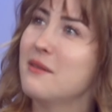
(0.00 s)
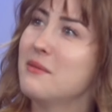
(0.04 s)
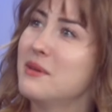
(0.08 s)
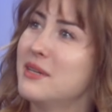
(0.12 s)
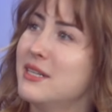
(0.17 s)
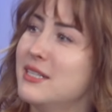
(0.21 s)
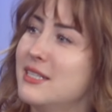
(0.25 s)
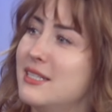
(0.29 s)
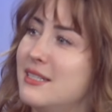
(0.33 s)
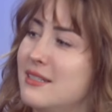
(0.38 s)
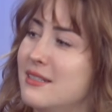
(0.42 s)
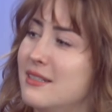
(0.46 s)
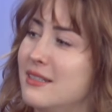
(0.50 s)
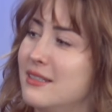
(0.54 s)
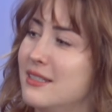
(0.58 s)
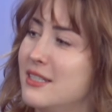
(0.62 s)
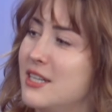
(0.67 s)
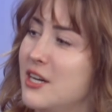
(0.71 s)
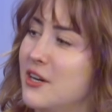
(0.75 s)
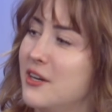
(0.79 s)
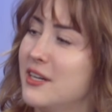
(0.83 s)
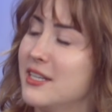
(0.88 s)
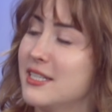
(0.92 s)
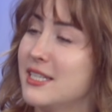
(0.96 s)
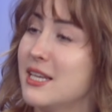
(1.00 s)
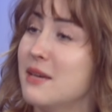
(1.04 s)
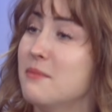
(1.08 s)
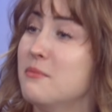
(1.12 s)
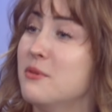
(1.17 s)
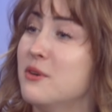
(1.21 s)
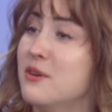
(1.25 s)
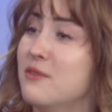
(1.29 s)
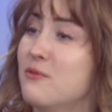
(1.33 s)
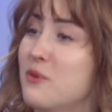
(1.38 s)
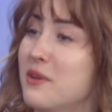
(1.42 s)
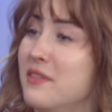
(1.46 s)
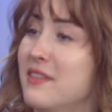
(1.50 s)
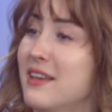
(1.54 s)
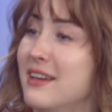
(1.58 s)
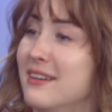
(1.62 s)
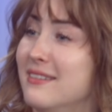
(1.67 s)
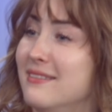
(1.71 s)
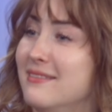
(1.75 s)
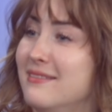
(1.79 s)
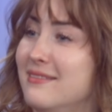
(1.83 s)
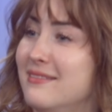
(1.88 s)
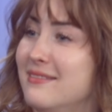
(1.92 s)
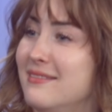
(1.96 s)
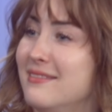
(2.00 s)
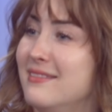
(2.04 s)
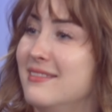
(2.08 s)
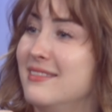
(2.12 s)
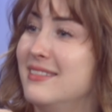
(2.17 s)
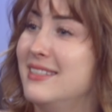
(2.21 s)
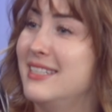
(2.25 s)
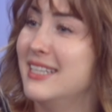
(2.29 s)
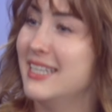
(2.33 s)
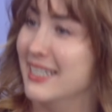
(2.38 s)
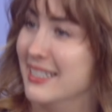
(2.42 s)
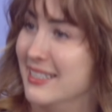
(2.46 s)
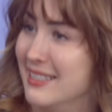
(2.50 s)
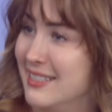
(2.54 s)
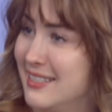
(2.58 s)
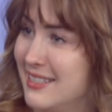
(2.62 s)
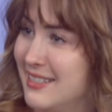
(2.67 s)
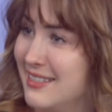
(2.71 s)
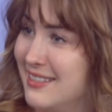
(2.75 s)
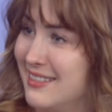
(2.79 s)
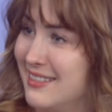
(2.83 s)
going to share an example of one that didn't.